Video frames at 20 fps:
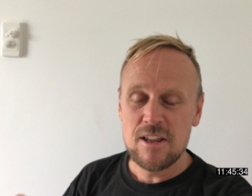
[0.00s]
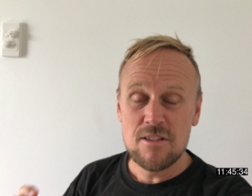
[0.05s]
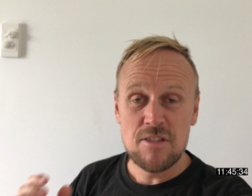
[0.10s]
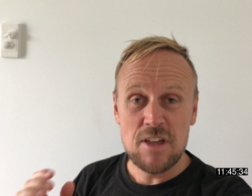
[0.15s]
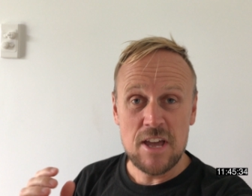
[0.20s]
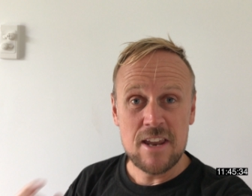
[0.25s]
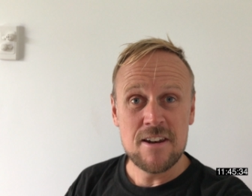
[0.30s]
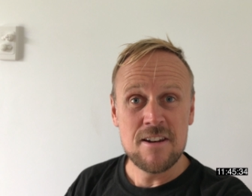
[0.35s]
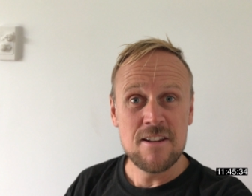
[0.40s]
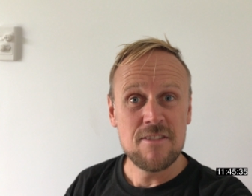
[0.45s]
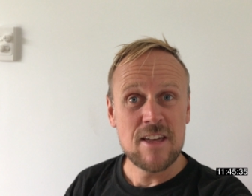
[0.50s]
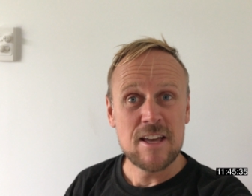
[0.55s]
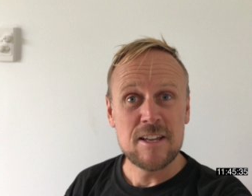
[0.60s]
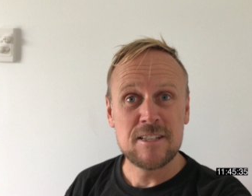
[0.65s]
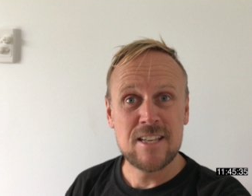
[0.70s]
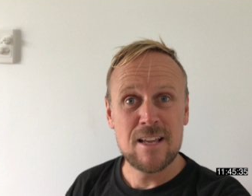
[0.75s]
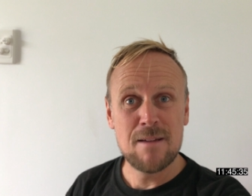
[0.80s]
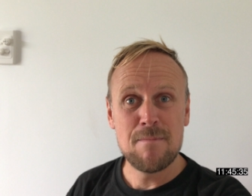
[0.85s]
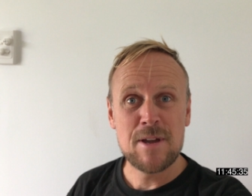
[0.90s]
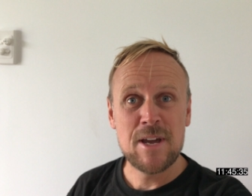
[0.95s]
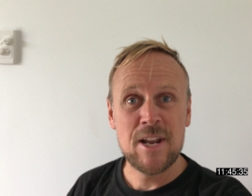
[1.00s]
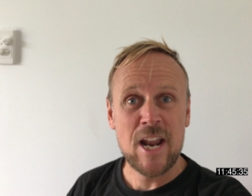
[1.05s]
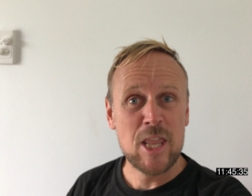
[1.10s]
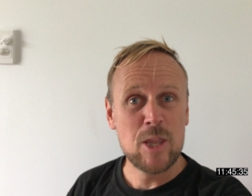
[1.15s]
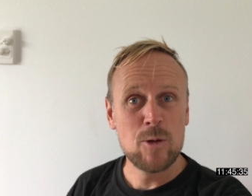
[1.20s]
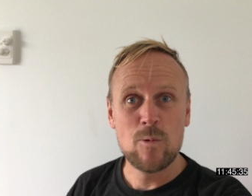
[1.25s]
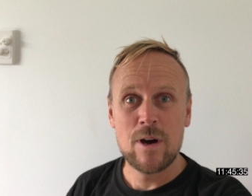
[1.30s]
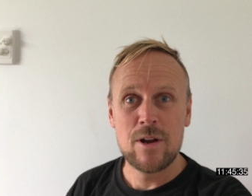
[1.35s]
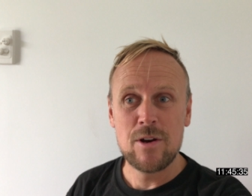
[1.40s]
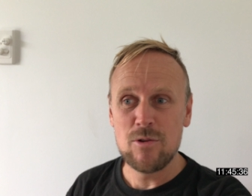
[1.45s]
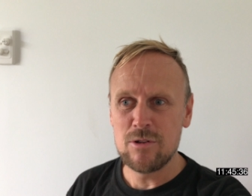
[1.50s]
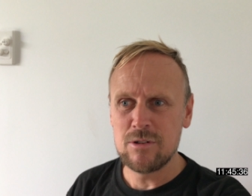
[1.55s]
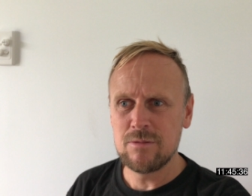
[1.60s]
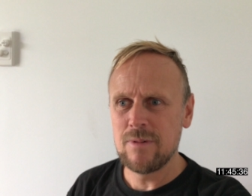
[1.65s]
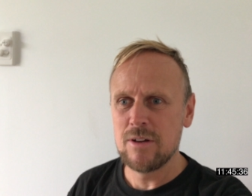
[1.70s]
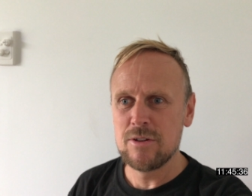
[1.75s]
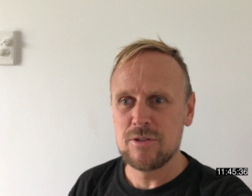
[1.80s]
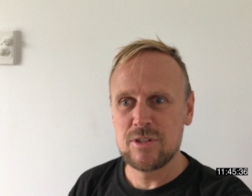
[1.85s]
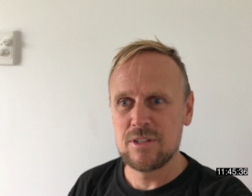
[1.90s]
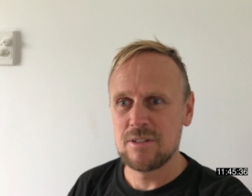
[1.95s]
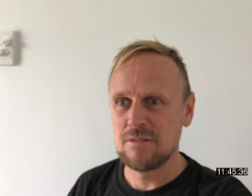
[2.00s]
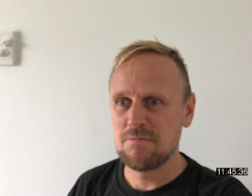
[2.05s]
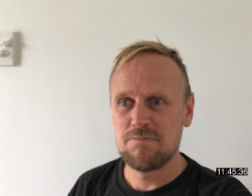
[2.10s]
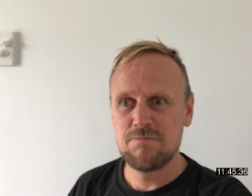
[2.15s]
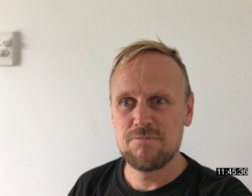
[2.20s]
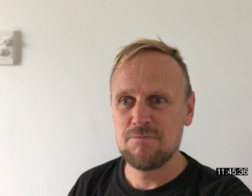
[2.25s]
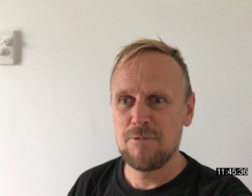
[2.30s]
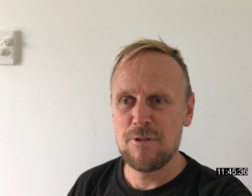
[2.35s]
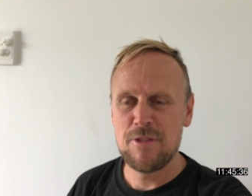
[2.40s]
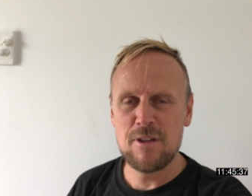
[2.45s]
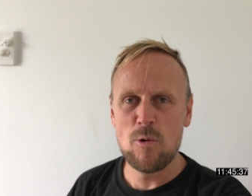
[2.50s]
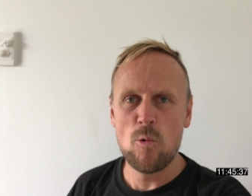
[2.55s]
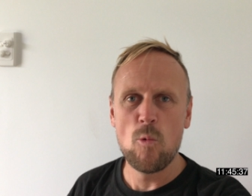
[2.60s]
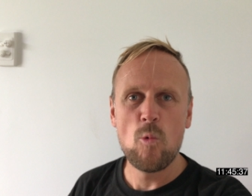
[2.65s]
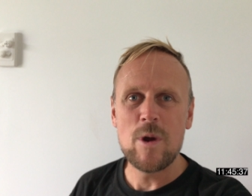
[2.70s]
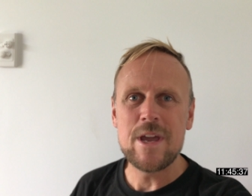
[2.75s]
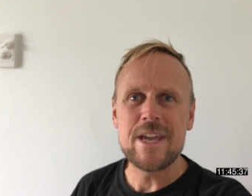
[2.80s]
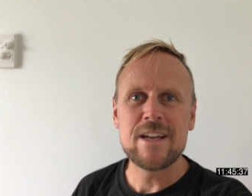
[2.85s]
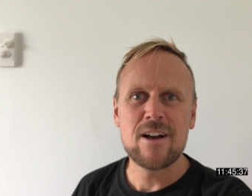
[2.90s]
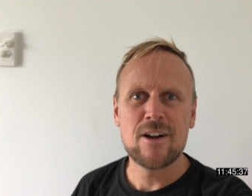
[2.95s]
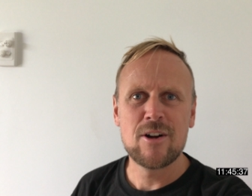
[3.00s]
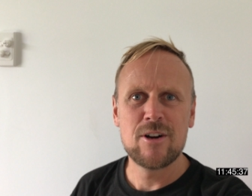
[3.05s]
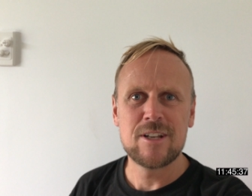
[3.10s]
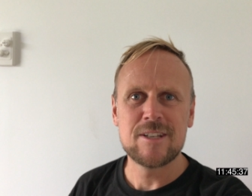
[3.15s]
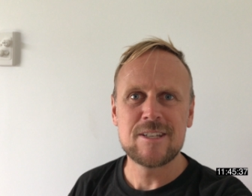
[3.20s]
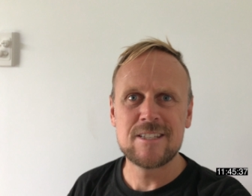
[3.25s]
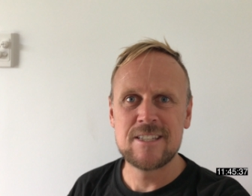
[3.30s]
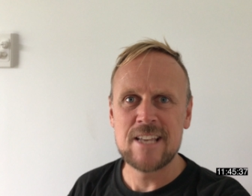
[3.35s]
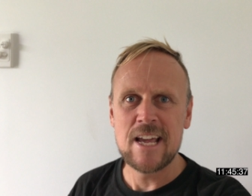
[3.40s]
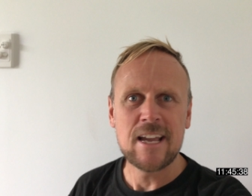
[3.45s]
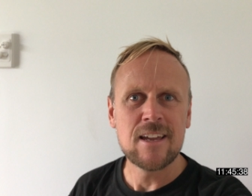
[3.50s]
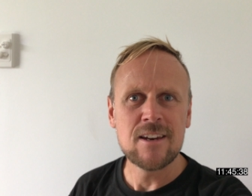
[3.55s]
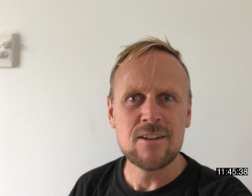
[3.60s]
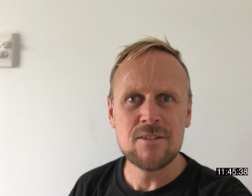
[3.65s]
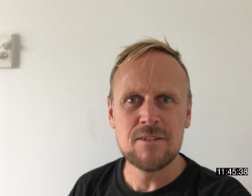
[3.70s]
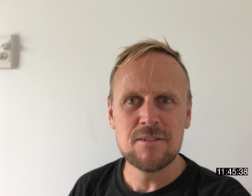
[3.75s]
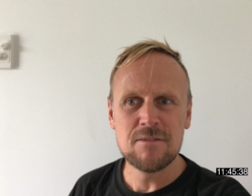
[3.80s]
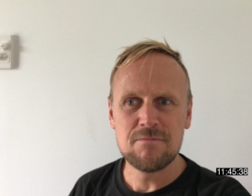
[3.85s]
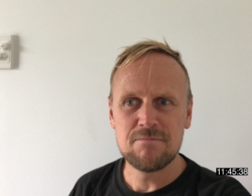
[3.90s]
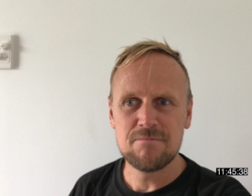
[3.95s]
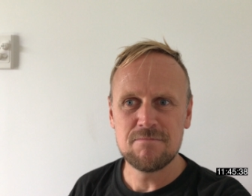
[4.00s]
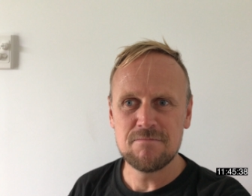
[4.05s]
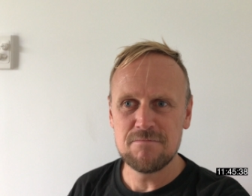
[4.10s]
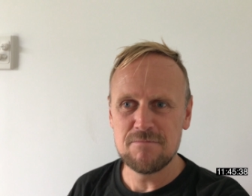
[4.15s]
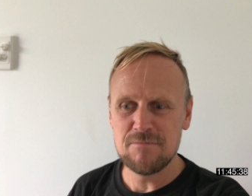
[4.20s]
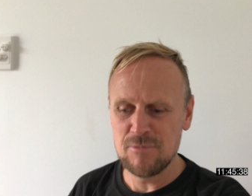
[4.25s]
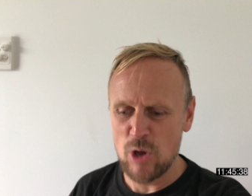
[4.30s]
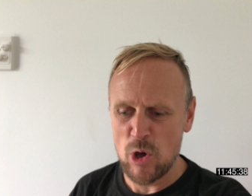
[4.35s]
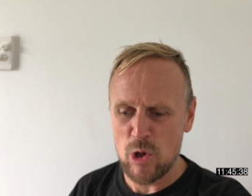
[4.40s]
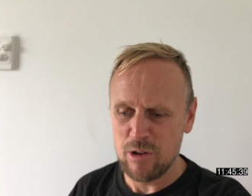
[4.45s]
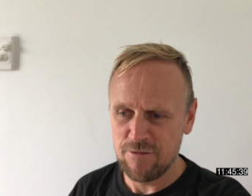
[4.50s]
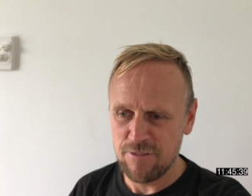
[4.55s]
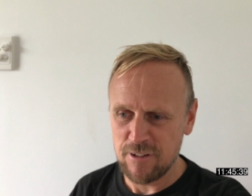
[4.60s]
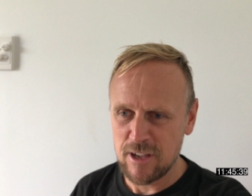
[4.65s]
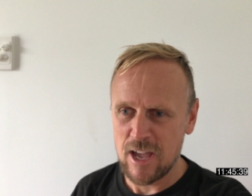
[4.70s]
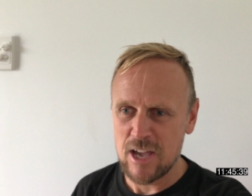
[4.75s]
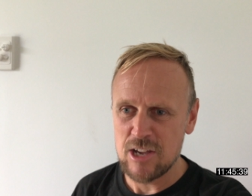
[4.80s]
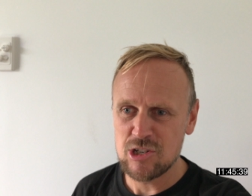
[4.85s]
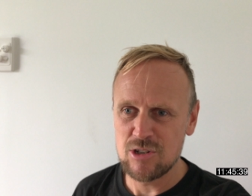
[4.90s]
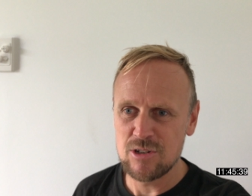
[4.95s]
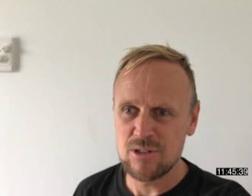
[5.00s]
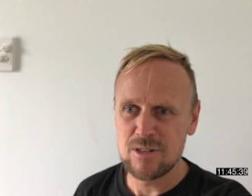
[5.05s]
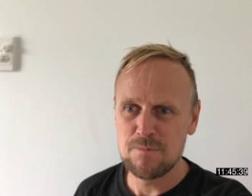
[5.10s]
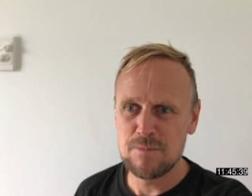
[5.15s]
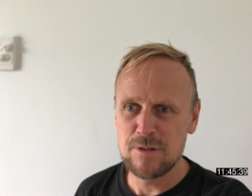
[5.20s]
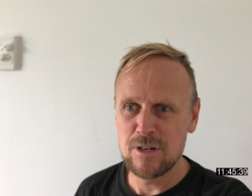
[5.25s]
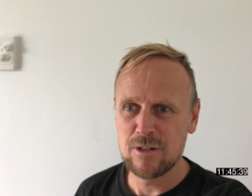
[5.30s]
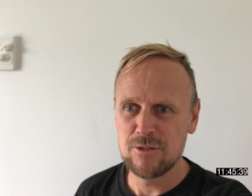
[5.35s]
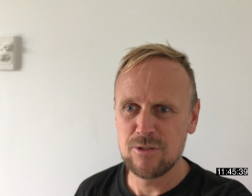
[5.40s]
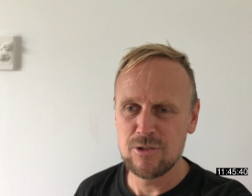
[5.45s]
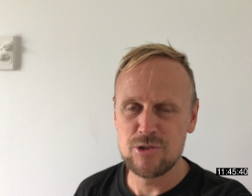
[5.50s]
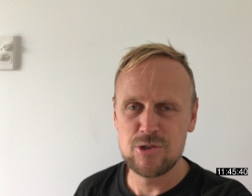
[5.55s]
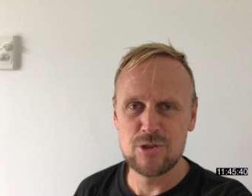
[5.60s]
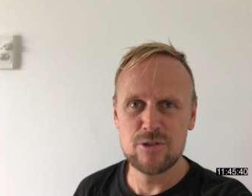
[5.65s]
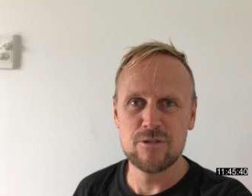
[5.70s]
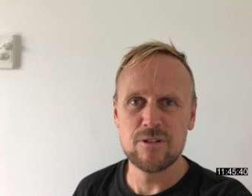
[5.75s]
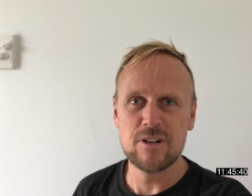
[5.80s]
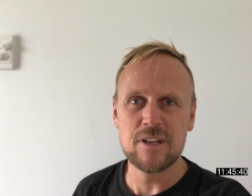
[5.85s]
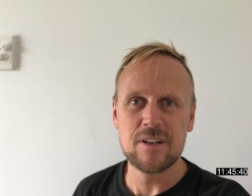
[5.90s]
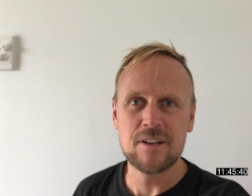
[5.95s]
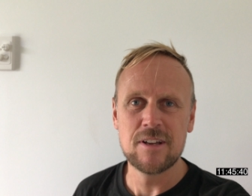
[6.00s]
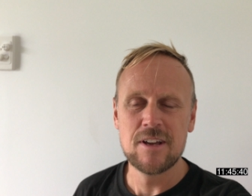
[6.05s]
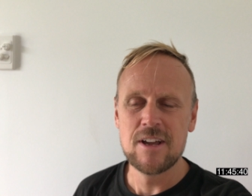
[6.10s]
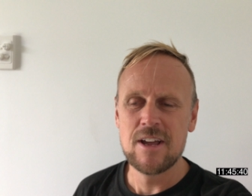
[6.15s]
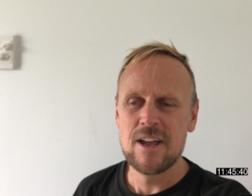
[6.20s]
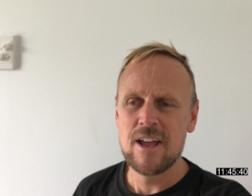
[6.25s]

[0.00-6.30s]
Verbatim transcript: Then they sent me another one. Almost within a week, I got a second notification to be on the jury.